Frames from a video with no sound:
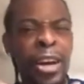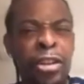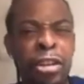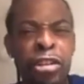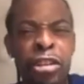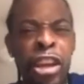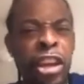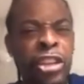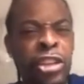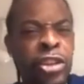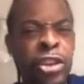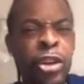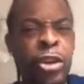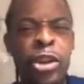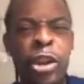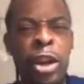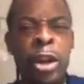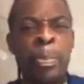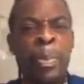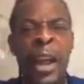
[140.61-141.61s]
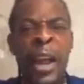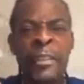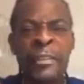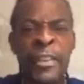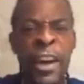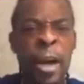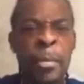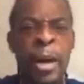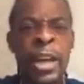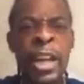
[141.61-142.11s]
create no
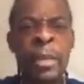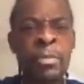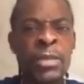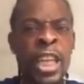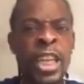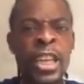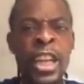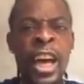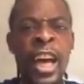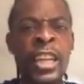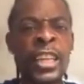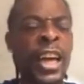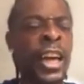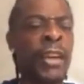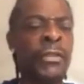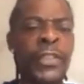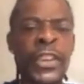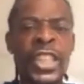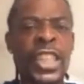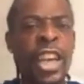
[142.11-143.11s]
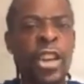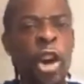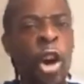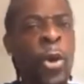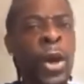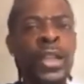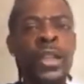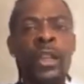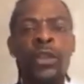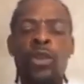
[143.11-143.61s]
platform and them thing there for send
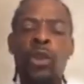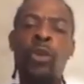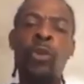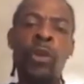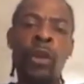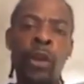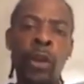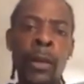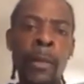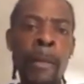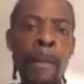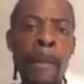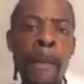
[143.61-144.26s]
our thing to the world.